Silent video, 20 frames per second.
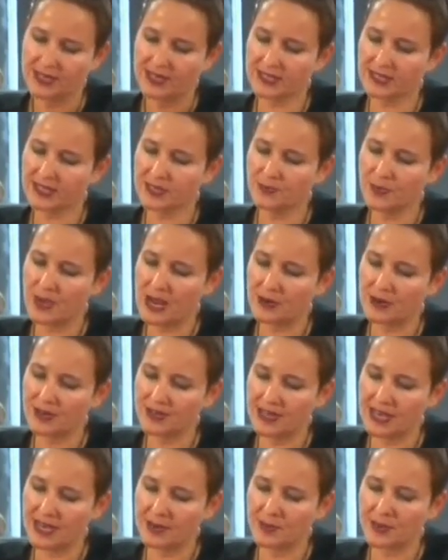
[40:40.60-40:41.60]
is the
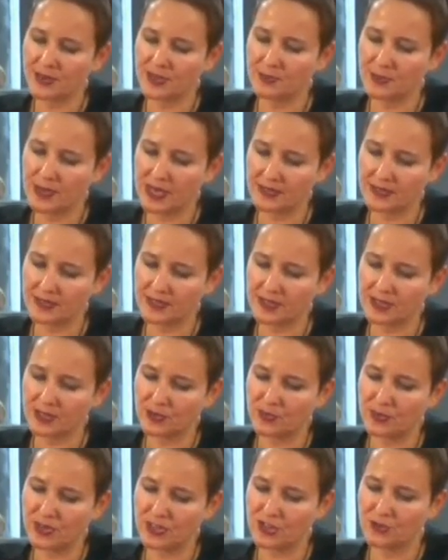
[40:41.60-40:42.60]
paradigm on the basis
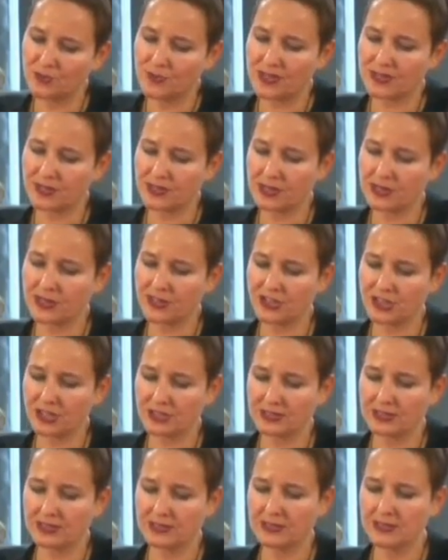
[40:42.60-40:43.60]
of which
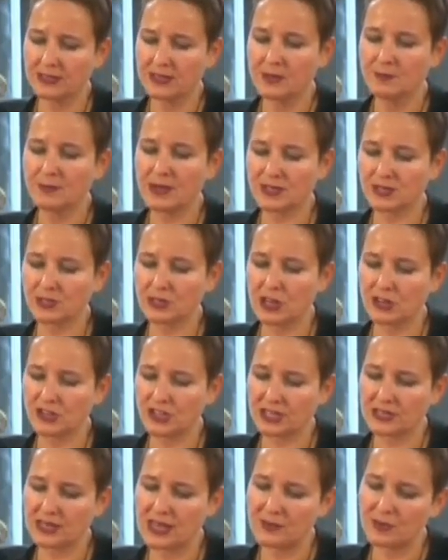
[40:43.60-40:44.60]

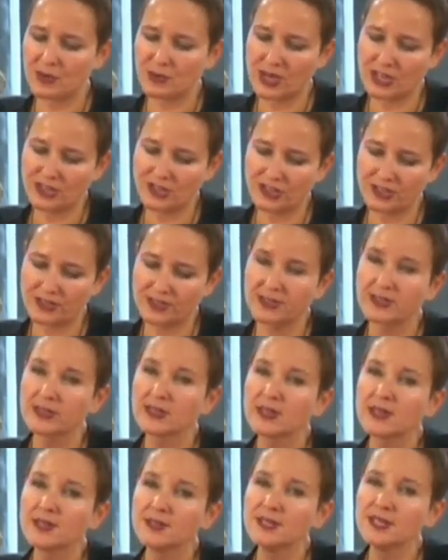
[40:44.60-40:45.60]
pathological aberrations
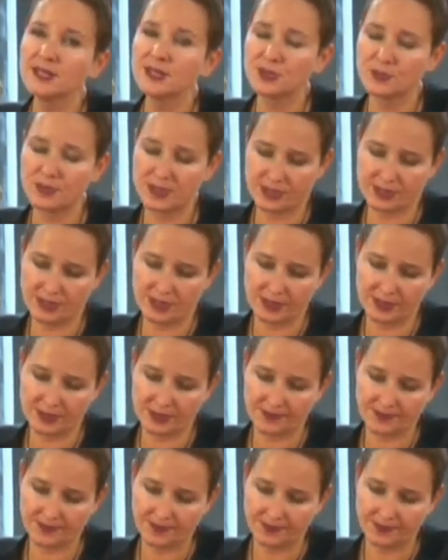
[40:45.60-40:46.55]
need to be thought.